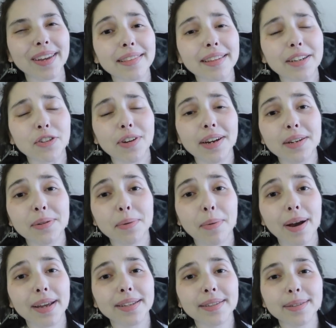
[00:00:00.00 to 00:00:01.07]
They tried
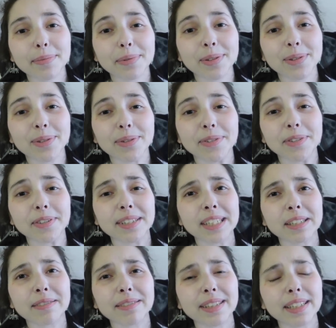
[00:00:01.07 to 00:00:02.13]
twice with surgery
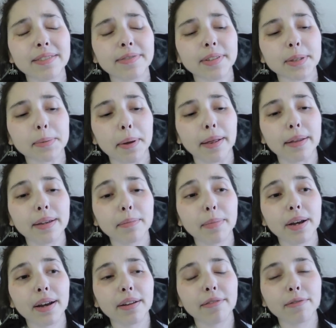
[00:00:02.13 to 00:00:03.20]
to relieve the swelling,
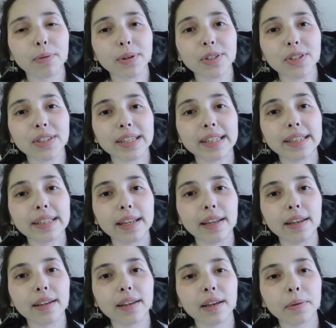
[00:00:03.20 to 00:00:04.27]
but
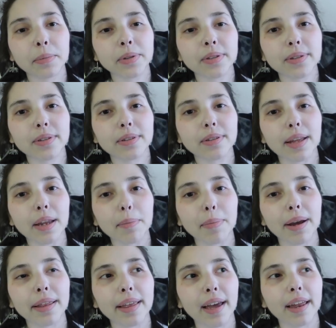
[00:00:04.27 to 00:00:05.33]
unfortunately it was too late
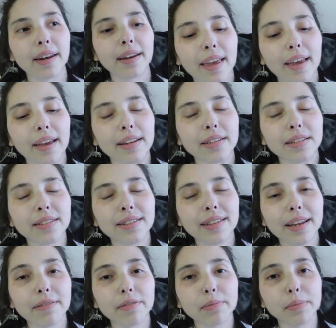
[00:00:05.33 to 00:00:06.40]
by then, and
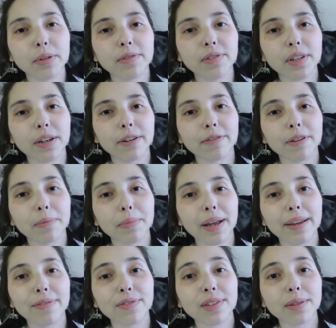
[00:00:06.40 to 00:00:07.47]
they removed her from
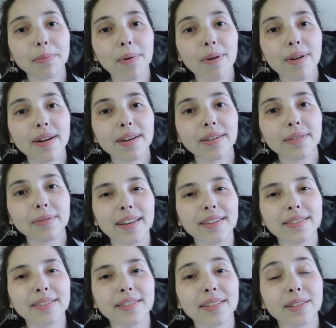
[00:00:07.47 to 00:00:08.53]
life support
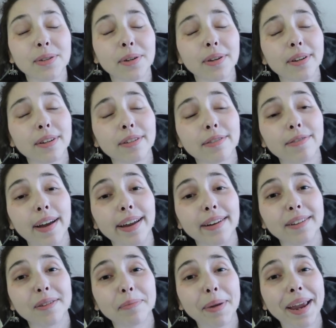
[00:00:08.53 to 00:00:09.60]
and took her
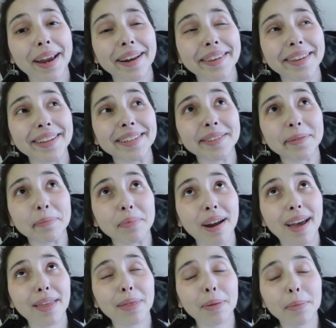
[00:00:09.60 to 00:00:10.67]
final painless
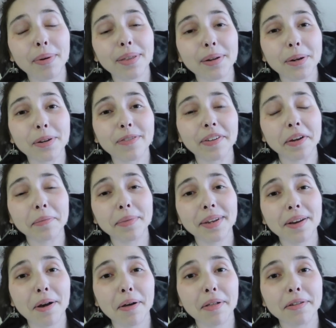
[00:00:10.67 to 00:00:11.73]
breath with her
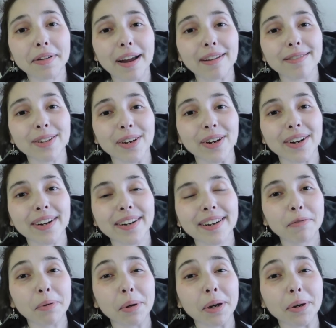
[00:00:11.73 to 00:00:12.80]
family all around her
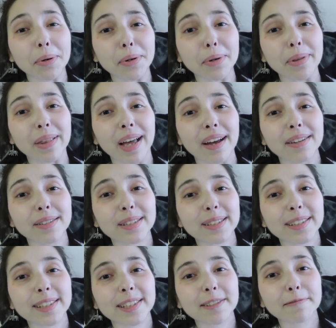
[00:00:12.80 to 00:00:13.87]
through her new
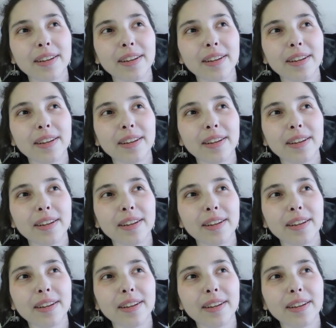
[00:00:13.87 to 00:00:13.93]
lungs.